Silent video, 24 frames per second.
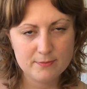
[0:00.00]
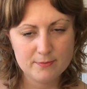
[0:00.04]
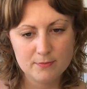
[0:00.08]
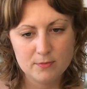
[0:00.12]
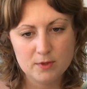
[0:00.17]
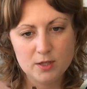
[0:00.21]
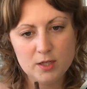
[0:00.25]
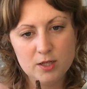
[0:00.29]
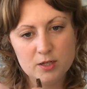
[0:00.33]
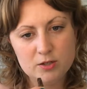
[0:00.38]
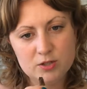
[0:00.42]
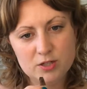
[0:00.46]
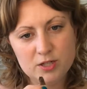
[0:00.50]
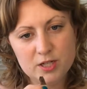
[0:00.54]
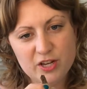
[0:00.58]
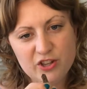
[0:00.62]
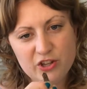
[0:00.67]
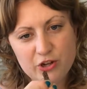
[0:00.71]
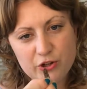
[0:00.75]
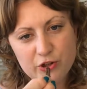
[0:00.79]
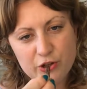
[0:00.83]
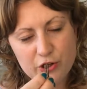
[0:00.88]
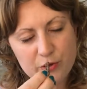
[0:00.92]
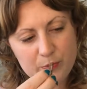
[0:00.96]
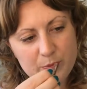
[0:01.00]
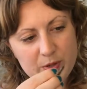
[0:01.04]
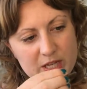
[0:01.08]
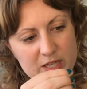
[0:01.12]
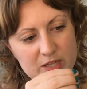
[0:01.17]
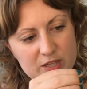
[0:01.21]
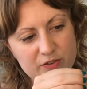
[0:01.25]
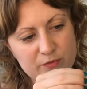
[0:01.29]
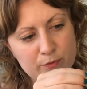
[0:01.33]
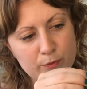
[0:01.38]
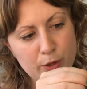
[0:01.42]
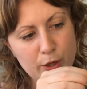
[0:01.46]
Here's another little
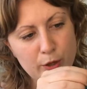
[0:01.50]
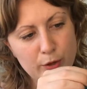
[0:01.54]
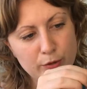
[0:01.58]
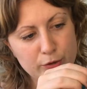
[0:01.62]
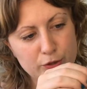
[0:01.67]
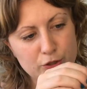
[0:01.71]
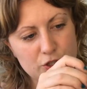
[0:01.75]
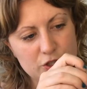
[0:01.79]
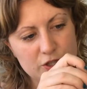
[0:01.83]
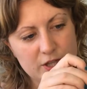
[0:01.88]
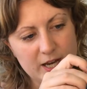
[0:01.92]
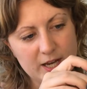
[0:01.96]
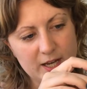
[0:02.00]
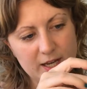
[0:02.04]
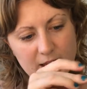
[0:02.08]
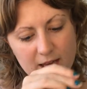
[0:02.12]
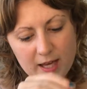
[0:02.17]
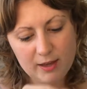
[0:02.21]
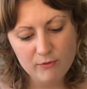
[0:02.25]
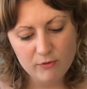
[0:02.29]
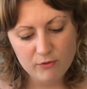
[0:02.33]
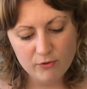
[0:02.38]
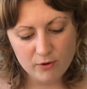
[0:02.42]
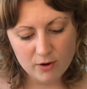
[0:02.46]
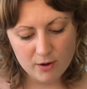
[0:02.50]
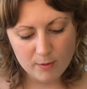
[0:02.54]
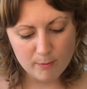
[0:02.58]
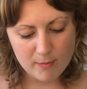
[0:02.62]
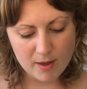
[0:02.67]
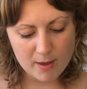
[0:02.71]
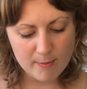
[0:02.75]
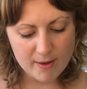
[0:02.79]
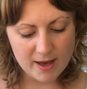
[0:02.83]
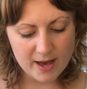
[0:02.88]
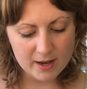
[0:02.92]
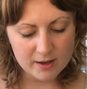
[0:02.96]
piece of mulch that came from
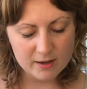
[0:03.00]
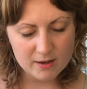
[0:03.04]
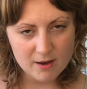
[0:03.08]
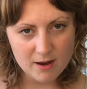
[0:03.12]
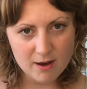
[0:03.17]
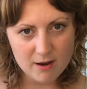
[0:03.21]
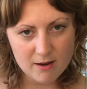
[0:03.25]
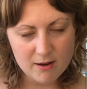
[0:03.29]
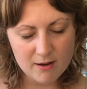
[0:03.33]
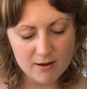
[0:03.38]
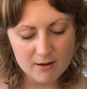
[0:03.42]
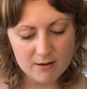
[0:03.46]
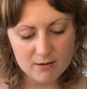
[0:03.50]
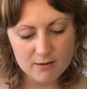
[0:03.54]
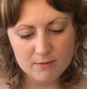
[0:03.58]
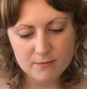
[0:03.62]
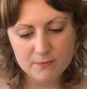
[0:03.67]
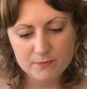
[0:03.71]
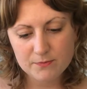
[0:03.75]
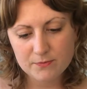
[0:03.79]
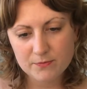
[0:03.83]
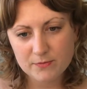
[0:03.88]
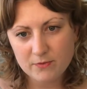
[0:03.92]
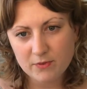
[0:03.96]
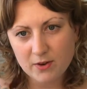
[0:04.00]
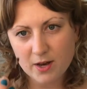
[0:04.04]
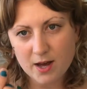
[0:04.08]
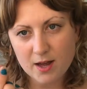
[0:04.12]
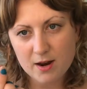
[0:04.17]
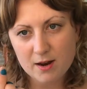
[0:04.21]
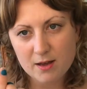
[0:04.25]
my backyard. I've got